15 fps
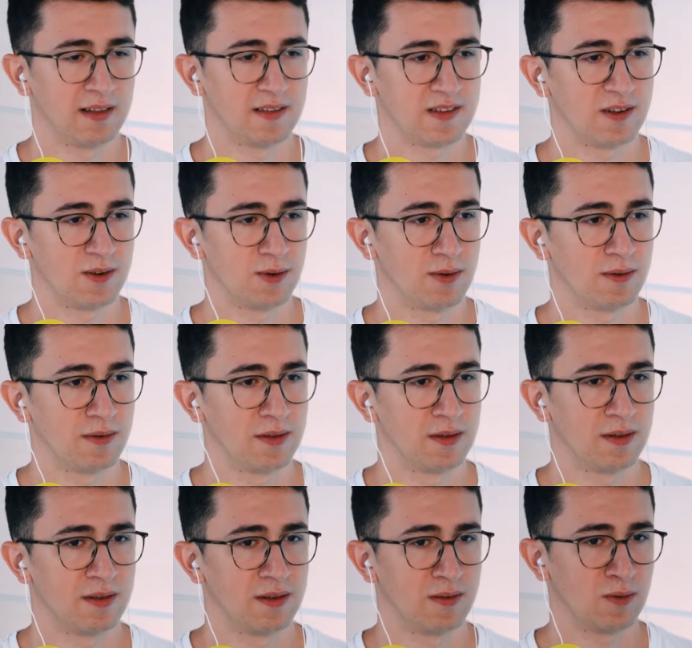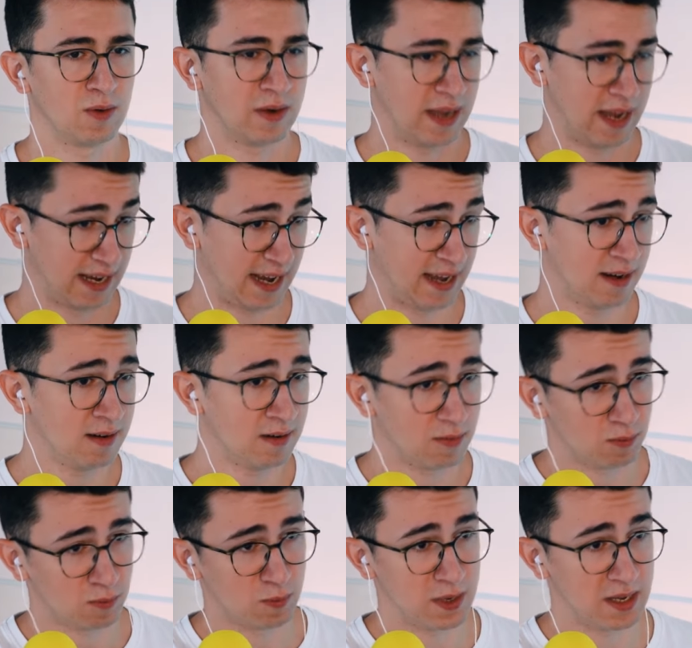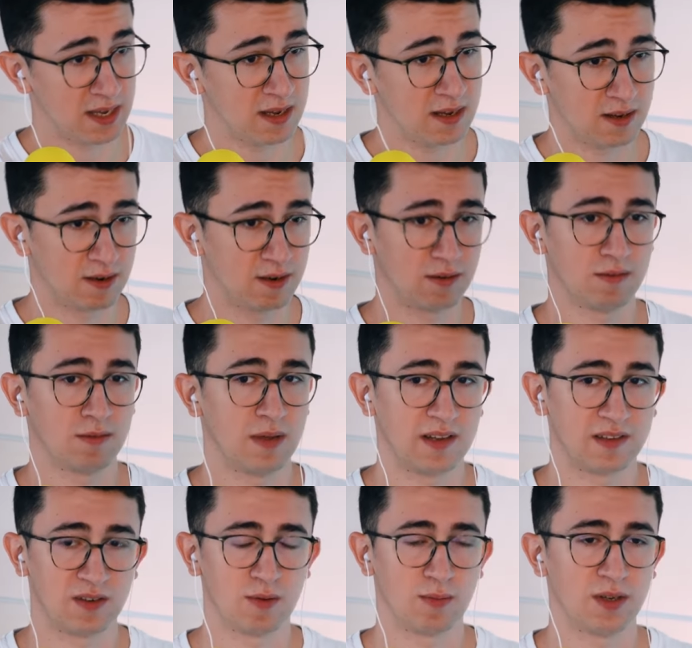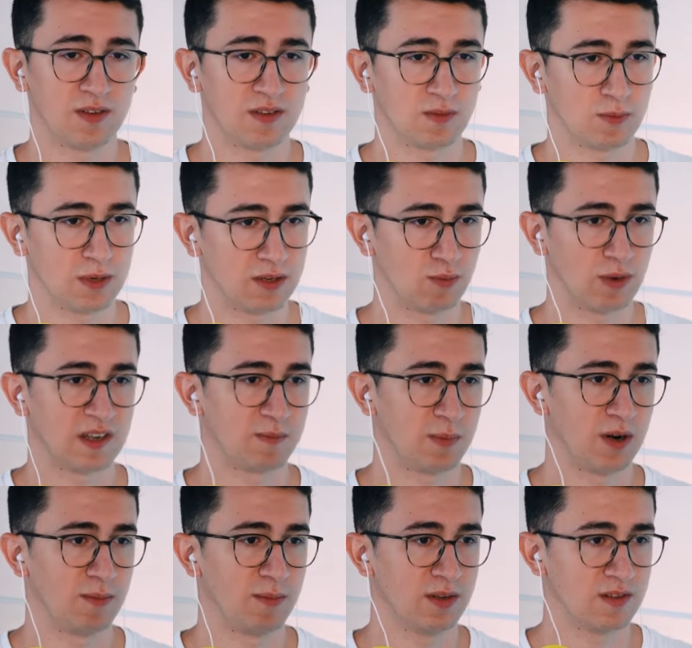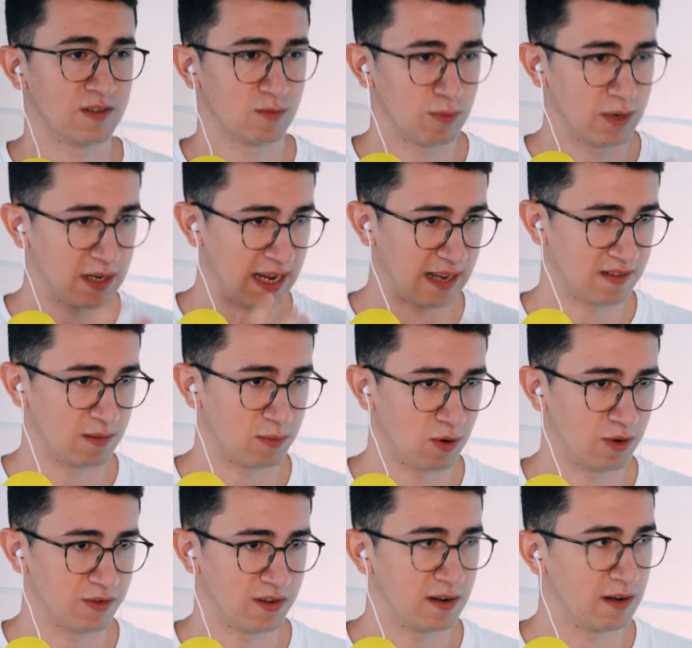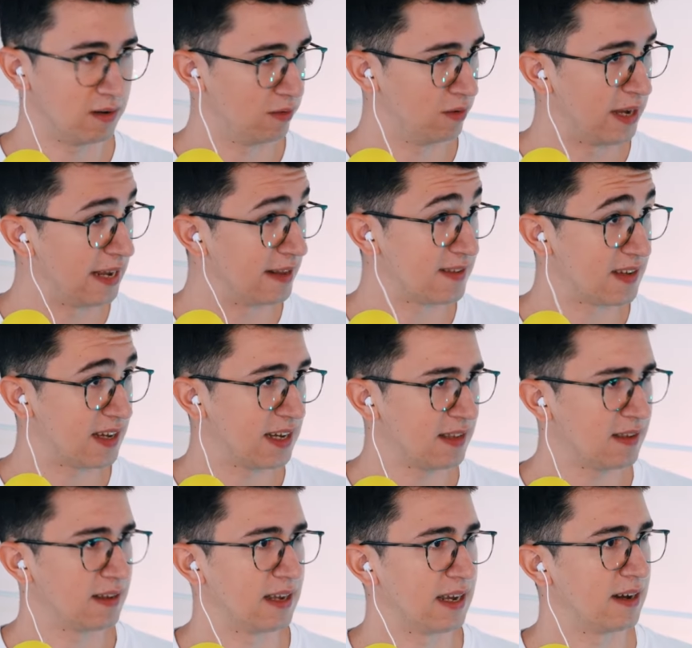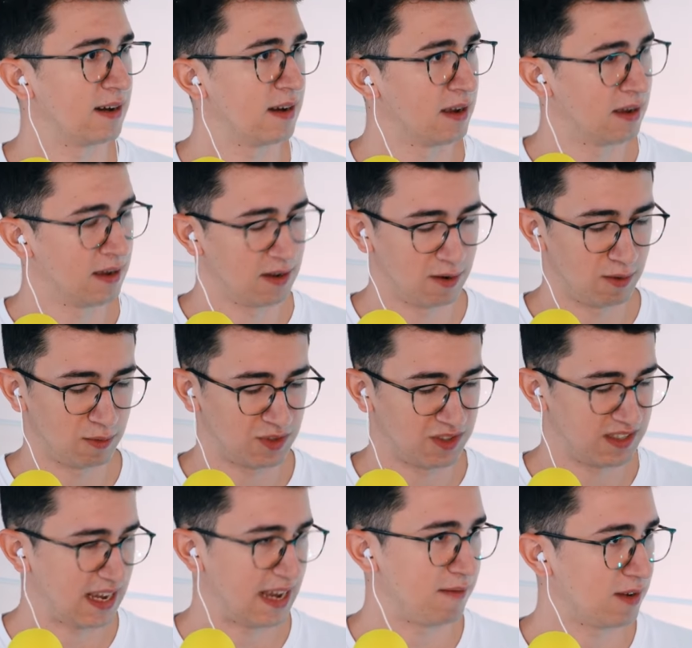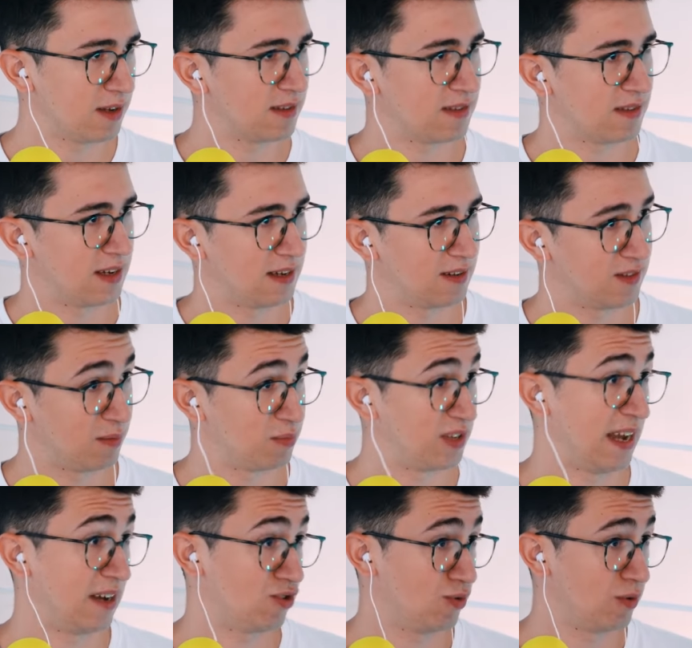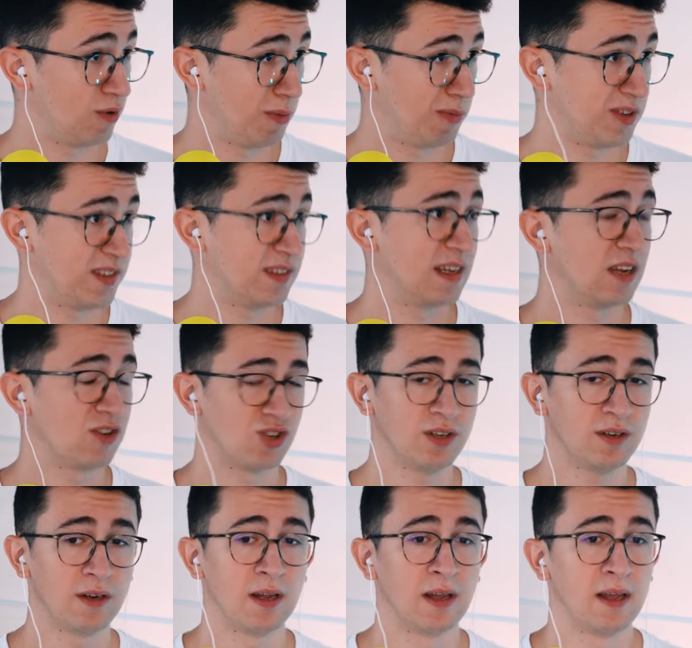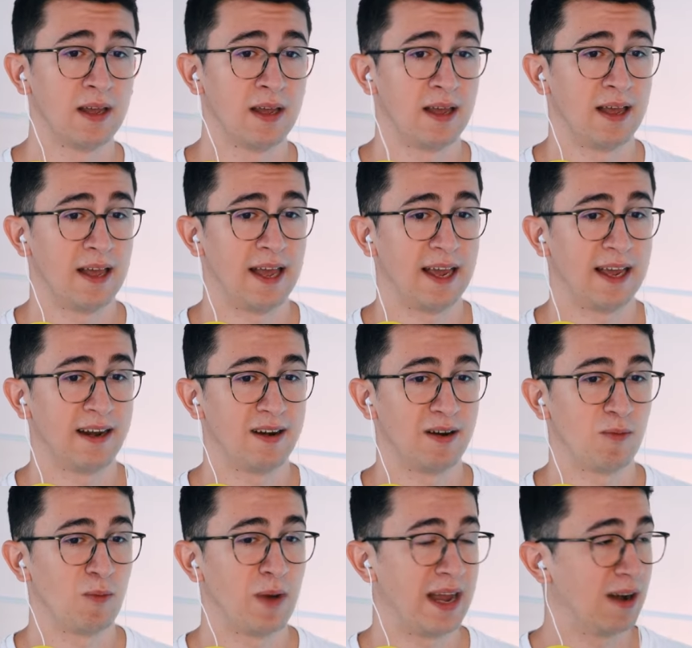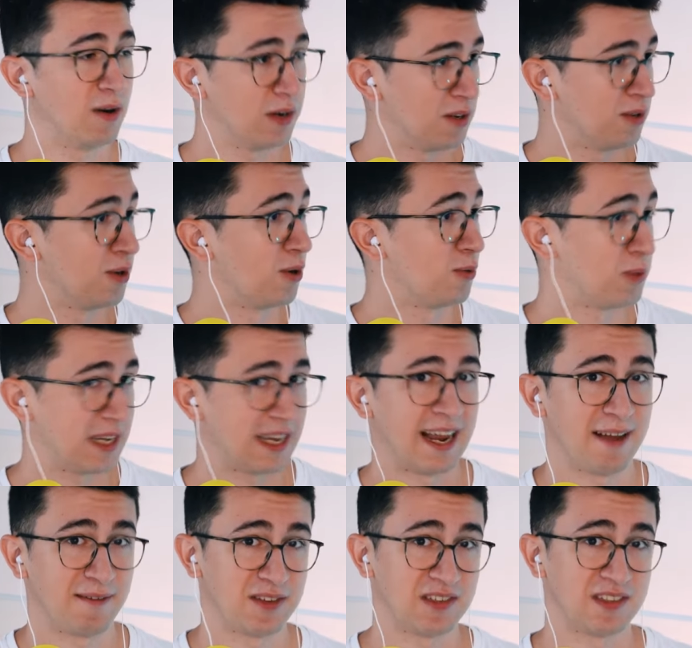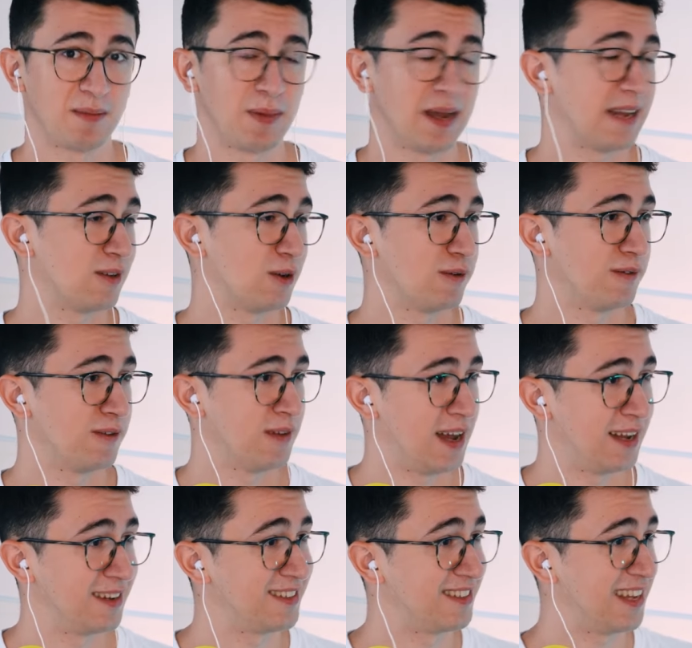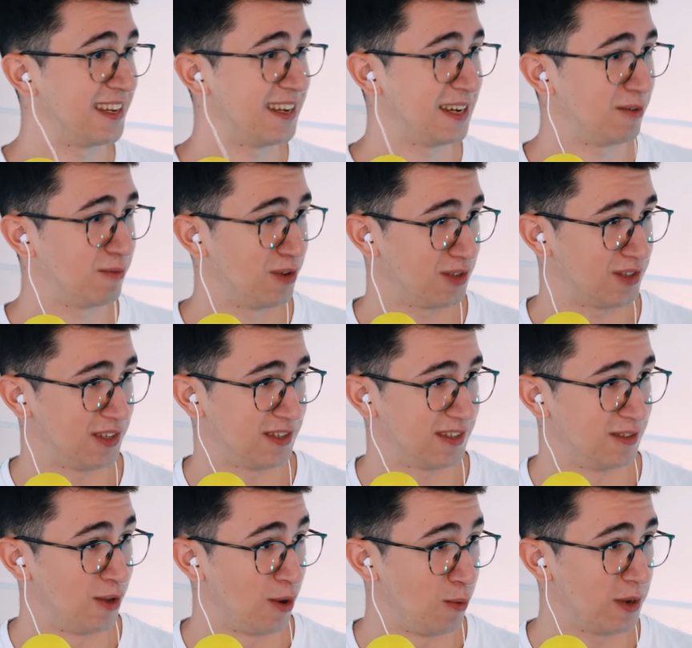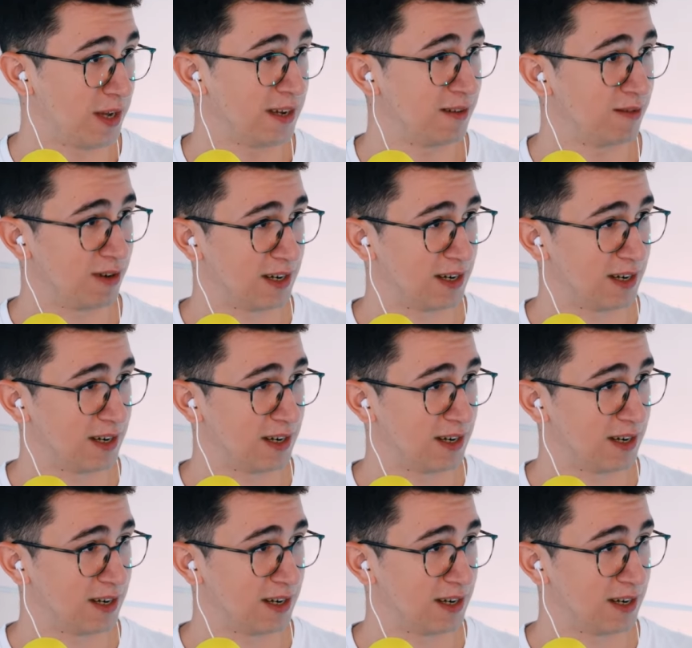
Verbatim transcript: And so, again, we, as humans, we do experiments, we get some causal insight and then, save it in some textual representation. And while, you know, we can have this debate of understanding versus knowing,